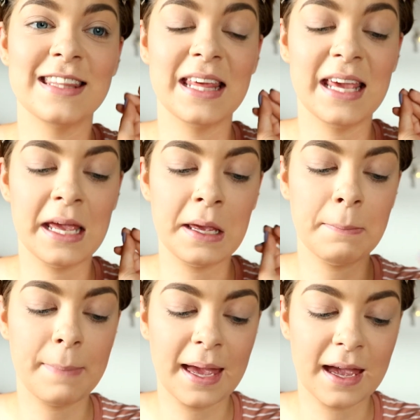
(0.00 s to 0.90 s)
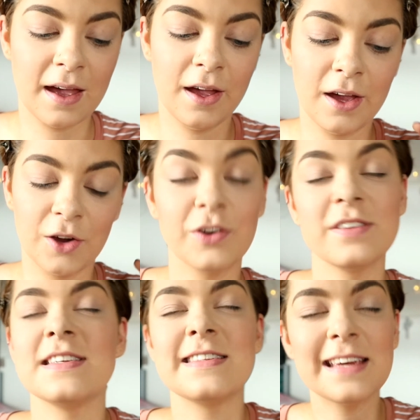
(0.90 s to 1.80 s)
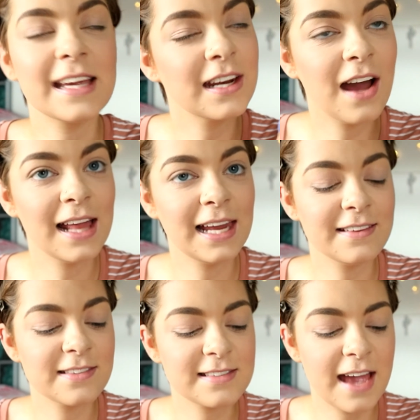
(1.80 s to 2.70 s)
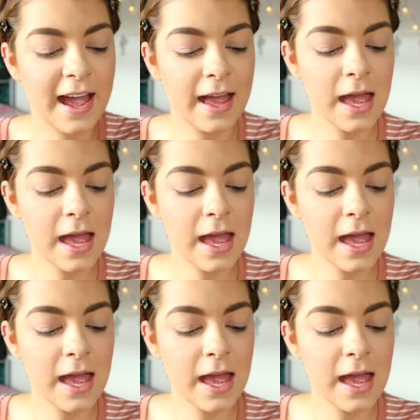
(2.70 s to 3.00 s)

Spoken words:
the Becca and Chrissy Teigen highlighter set,